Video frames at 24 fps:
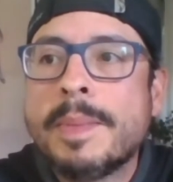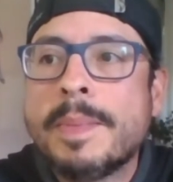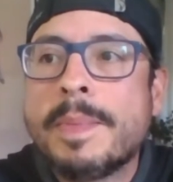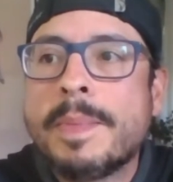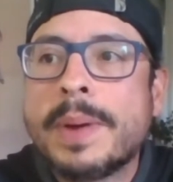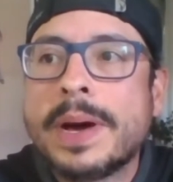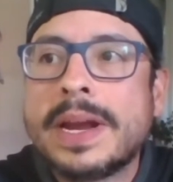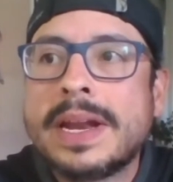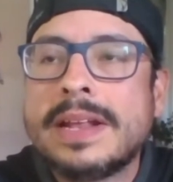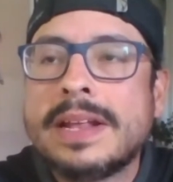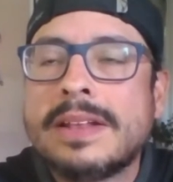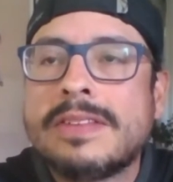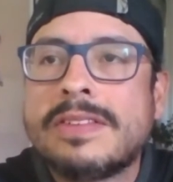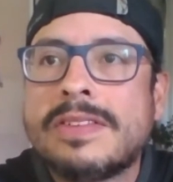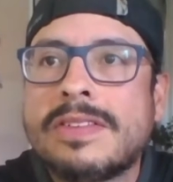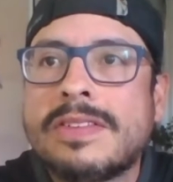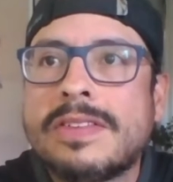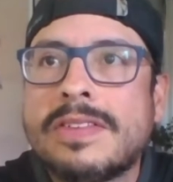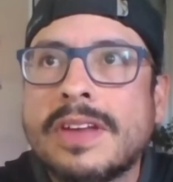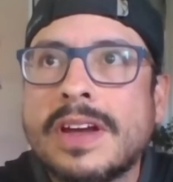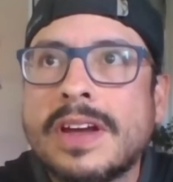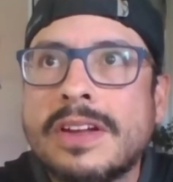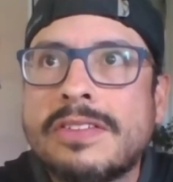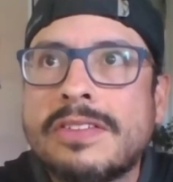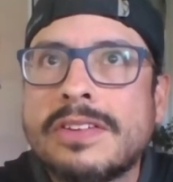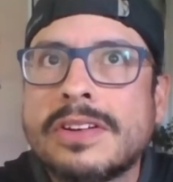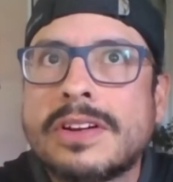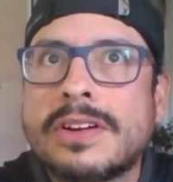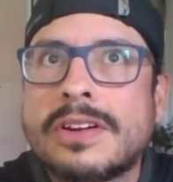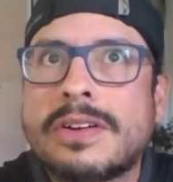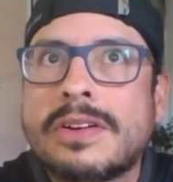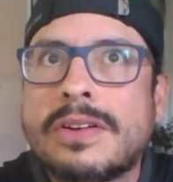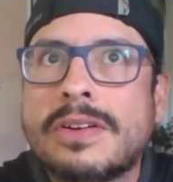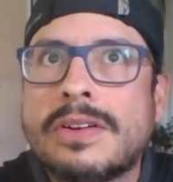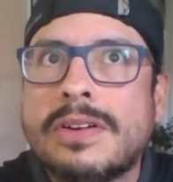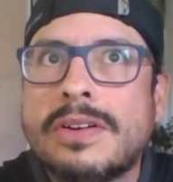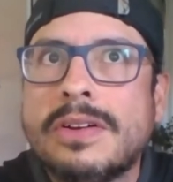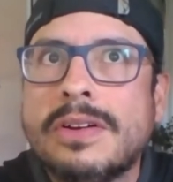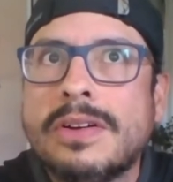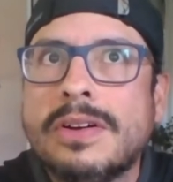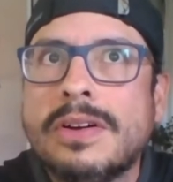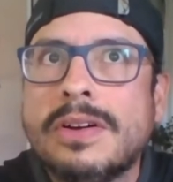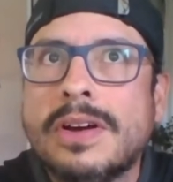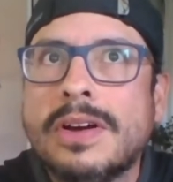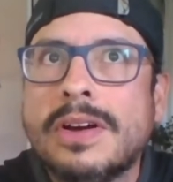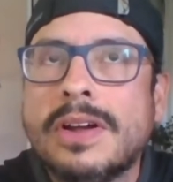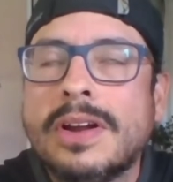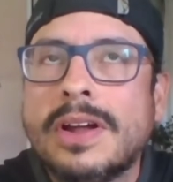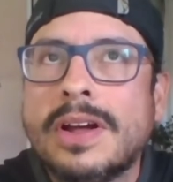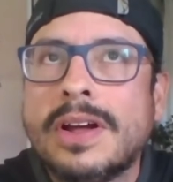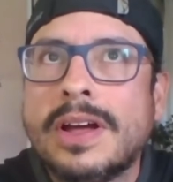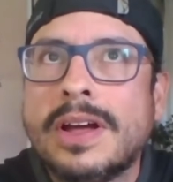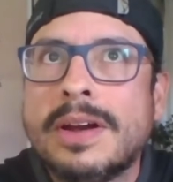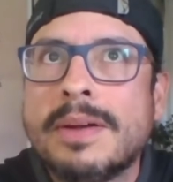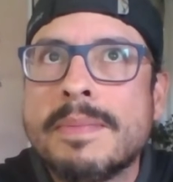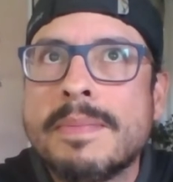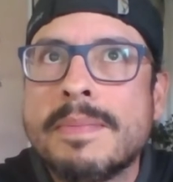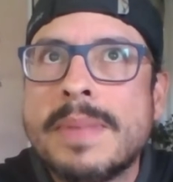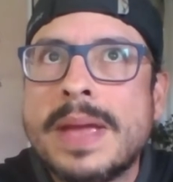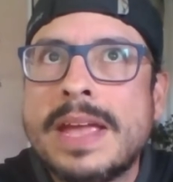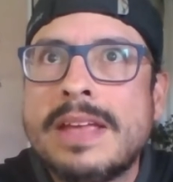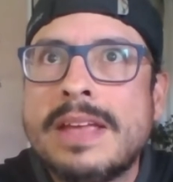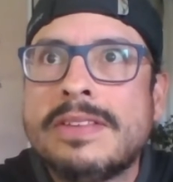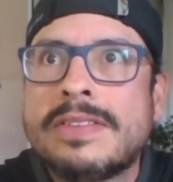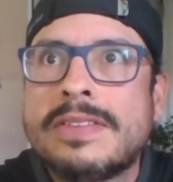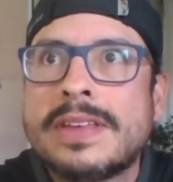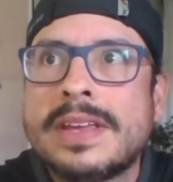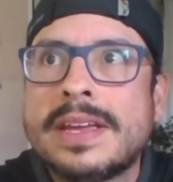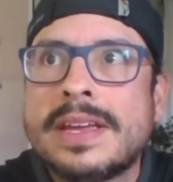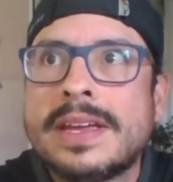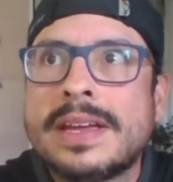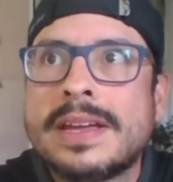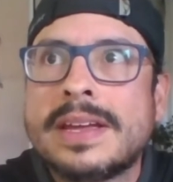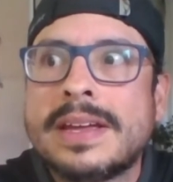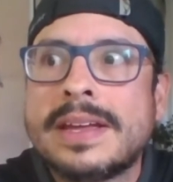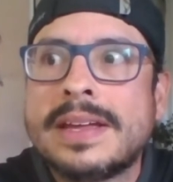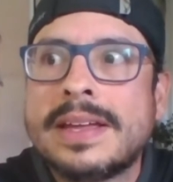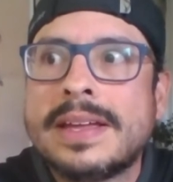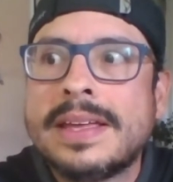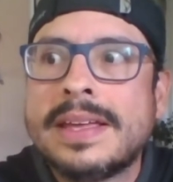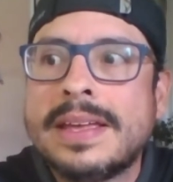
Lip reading: but it's such an amazing,